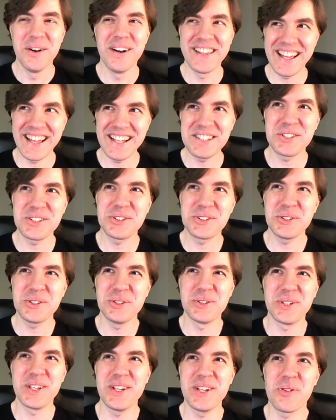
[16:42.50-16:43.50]
well, that's
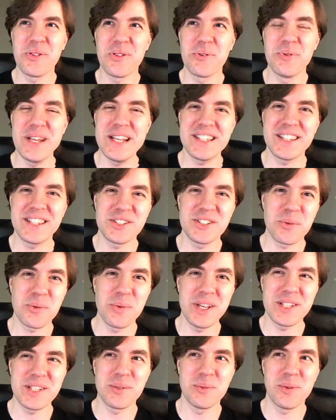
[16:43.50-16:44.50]
true. You know, the re- there's a
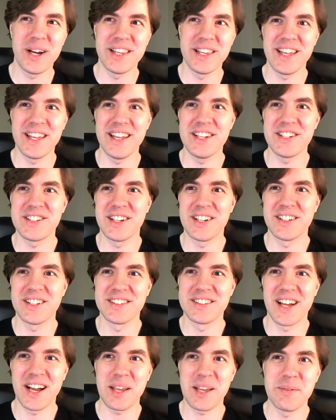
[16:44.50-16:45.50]
reason why the e-shell
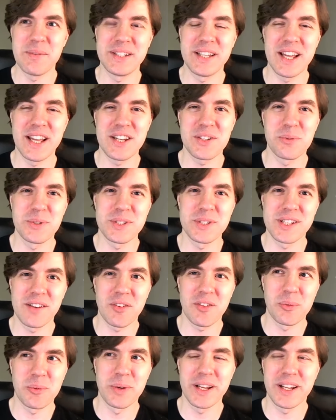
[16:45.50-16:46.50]
documentation was
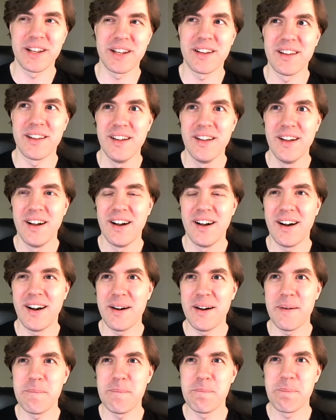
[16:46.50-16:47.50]
never written.
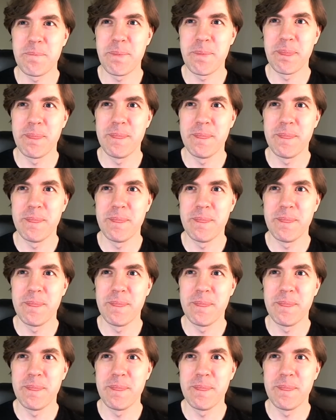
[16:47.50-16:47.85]
Um,